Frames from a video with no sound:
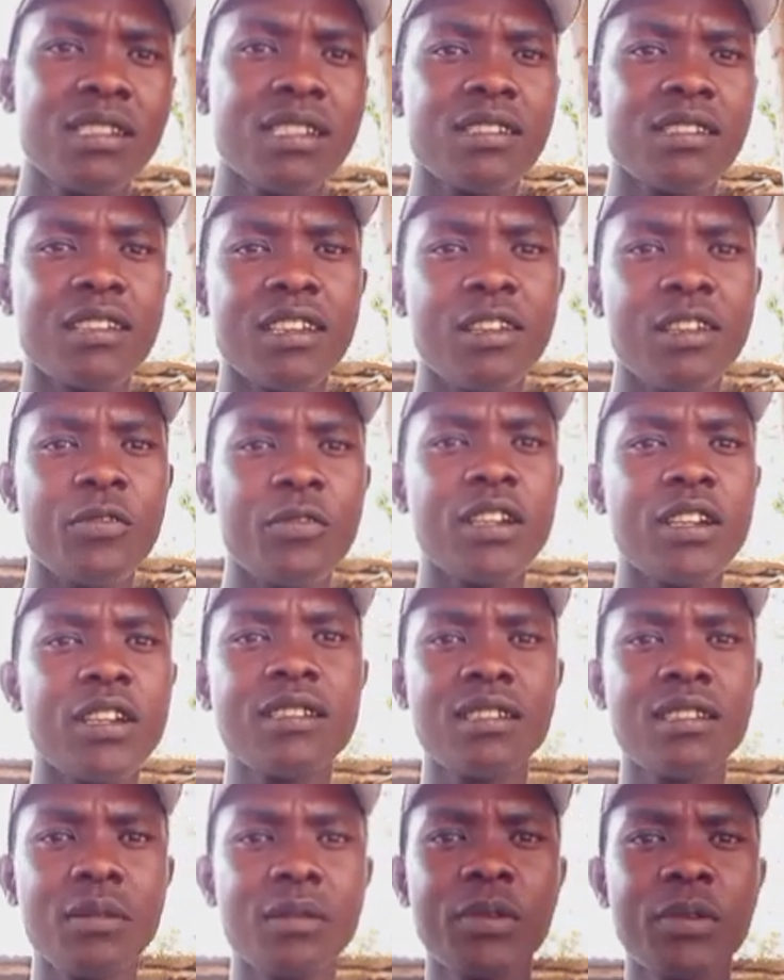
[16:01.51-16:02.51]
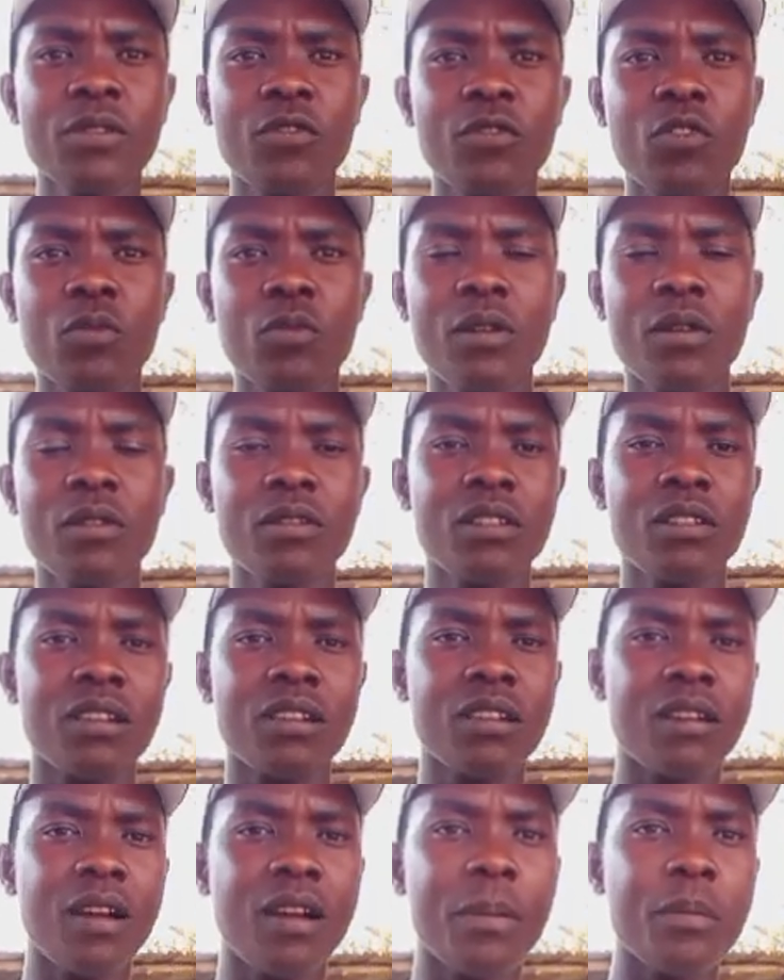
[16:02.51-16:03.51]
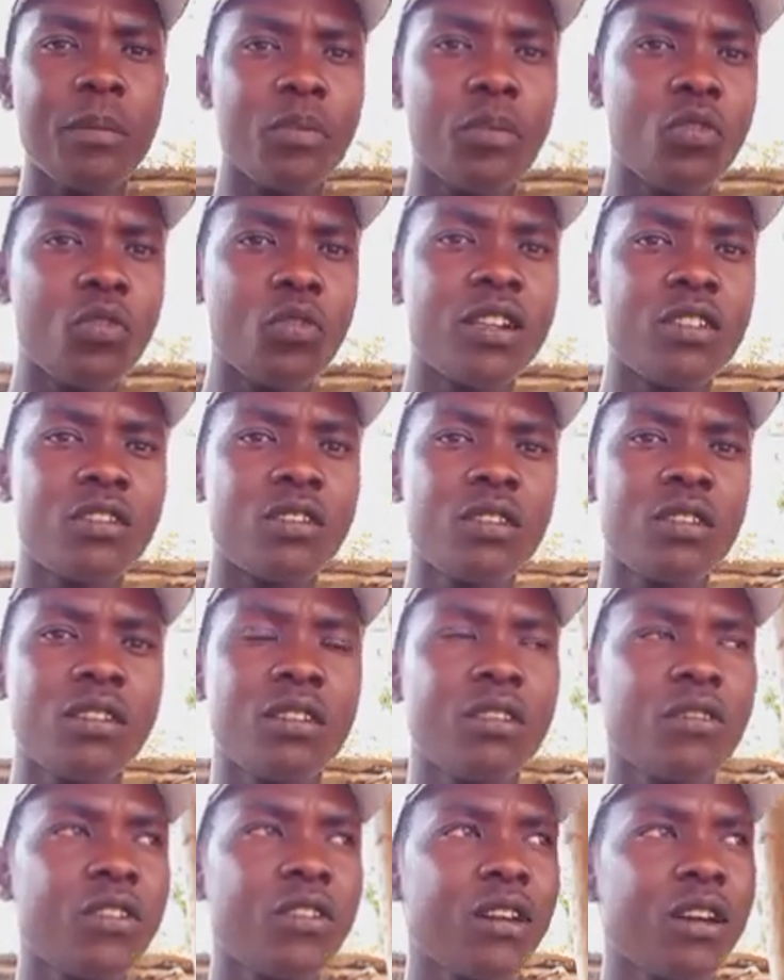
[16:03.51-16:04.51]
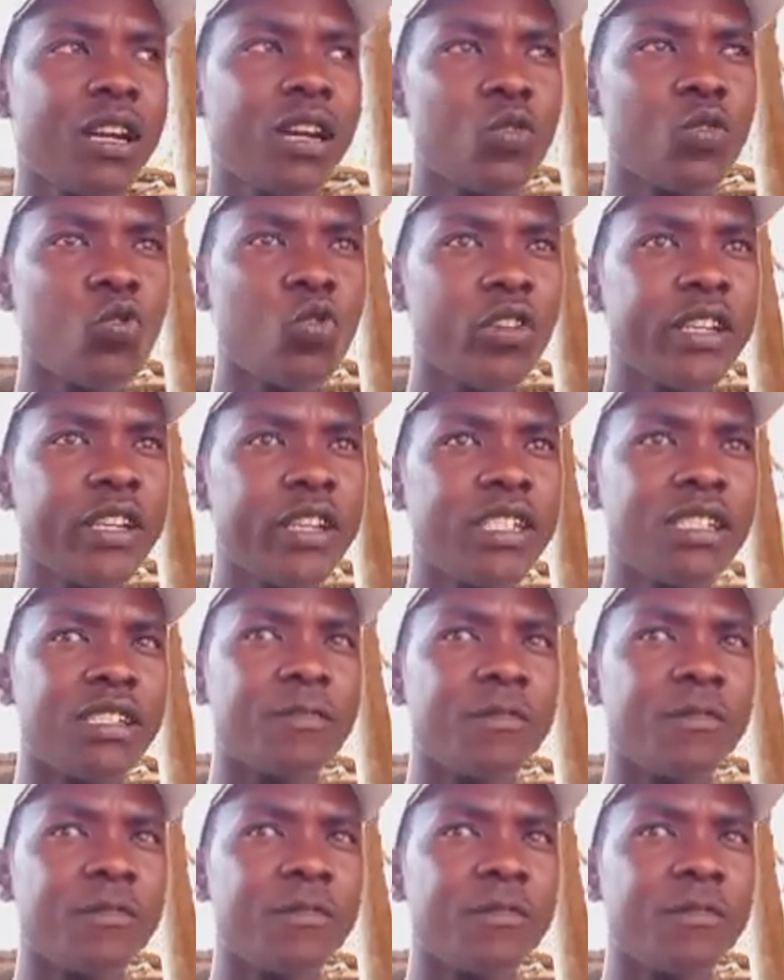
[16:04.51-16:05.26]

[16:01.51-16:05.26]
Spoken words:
give it a semen from a bull that is a high quality